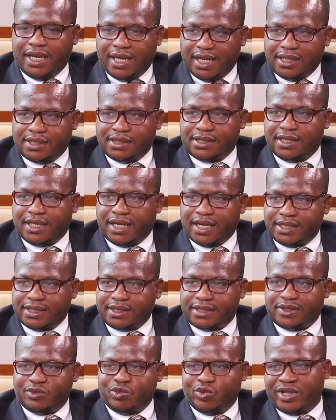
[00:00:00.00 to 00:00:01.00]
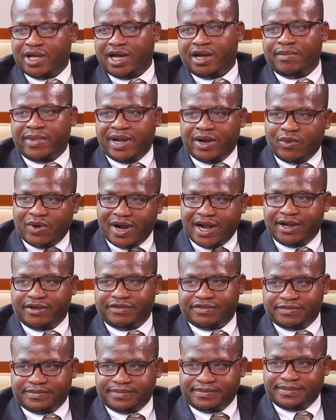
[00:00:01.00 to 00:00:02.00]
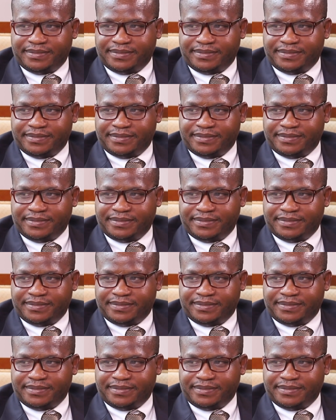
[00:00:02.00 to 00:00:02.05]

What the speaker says: 8 years without my wife.